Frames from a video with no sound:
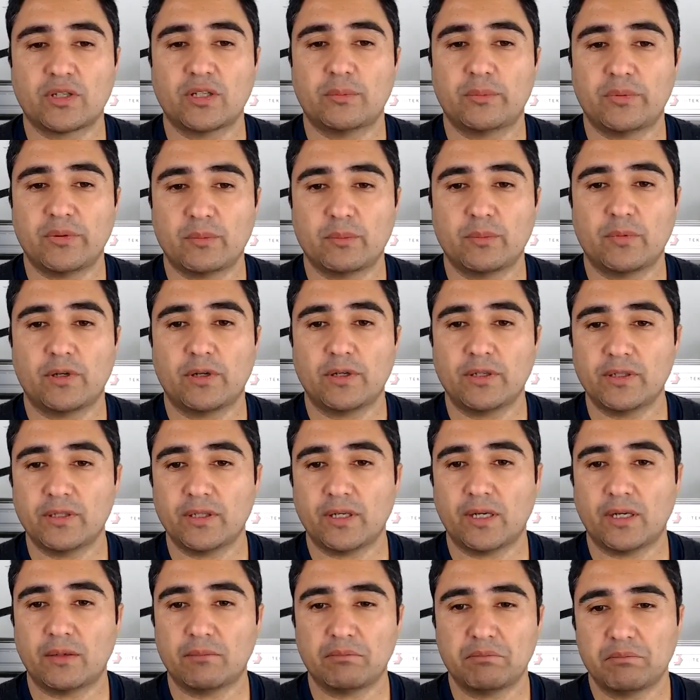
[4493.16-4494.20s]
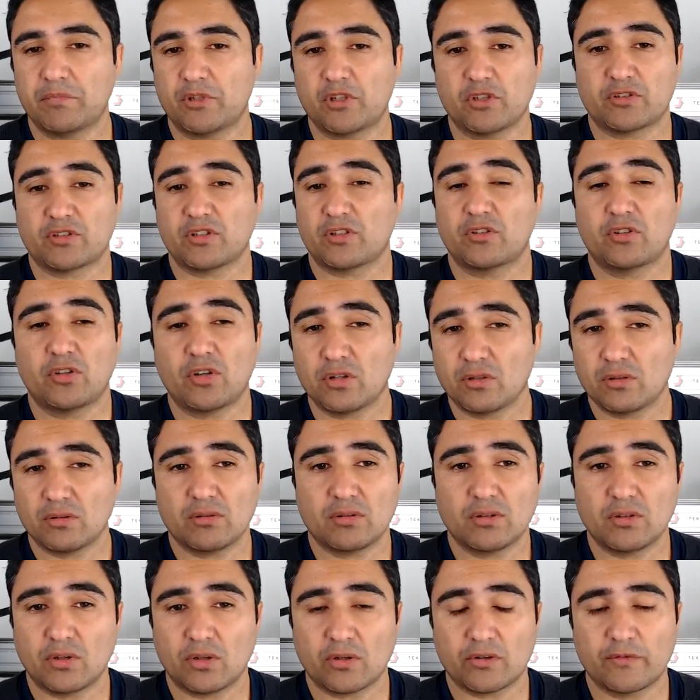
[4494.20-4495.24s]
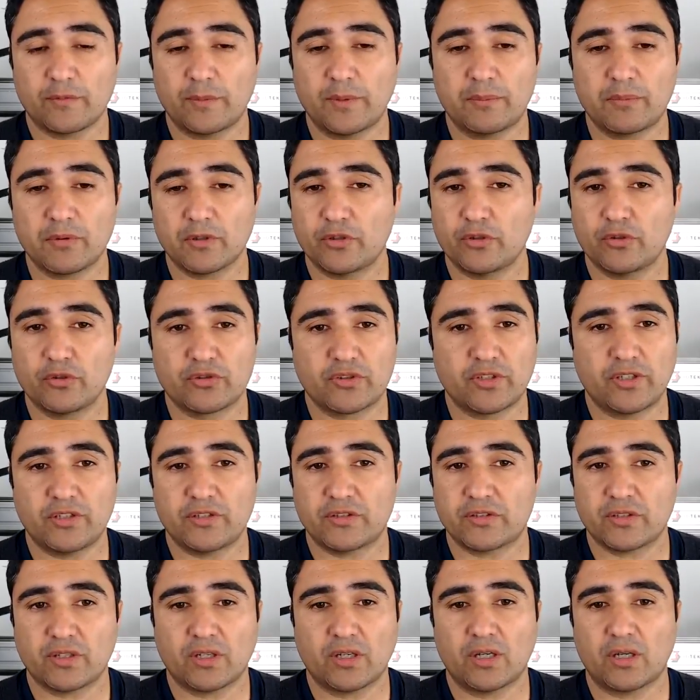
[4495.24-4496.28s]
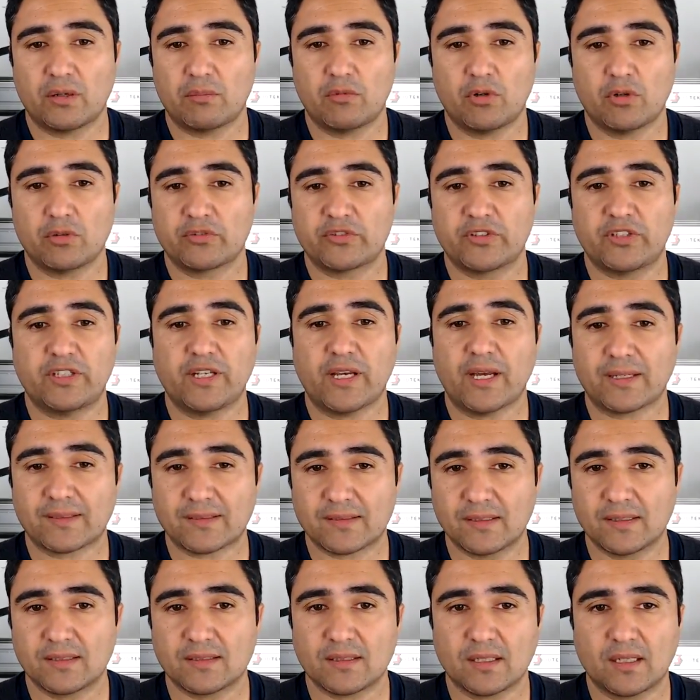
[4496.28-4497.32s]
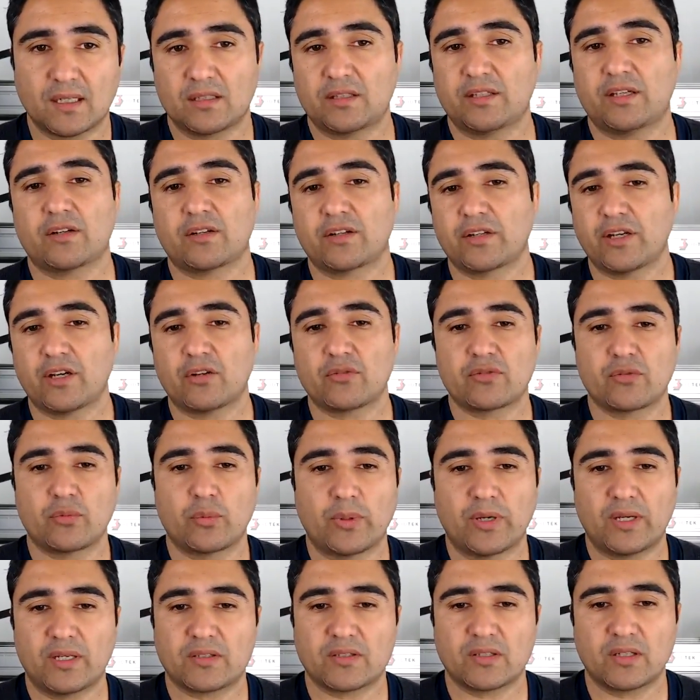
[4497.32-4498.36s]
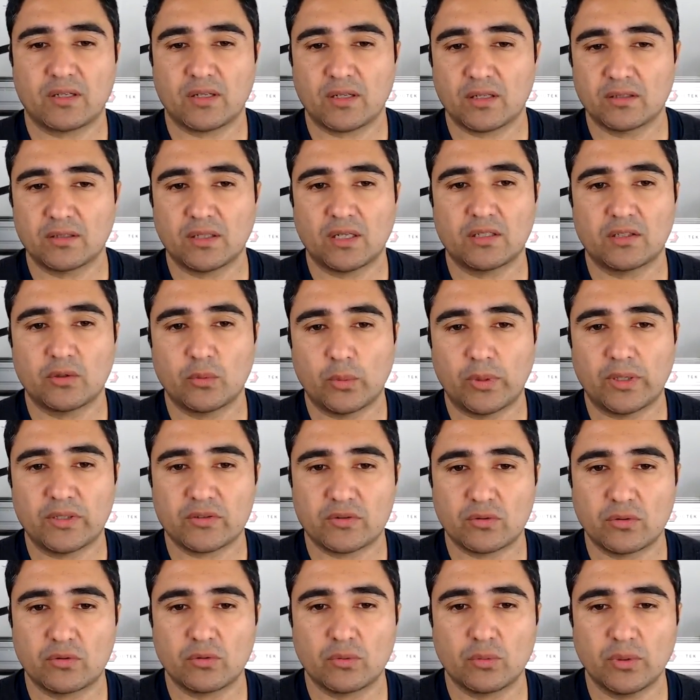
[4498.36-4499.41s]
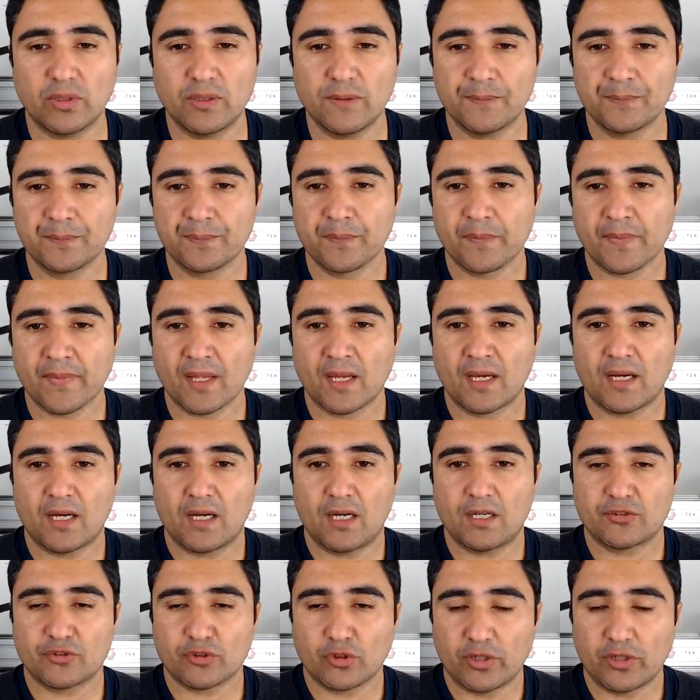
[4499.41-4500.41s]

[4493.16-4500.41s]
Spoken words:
keep in mind, because not a lot of people use these on Z-axis. There are counterweights and other ways to do it. So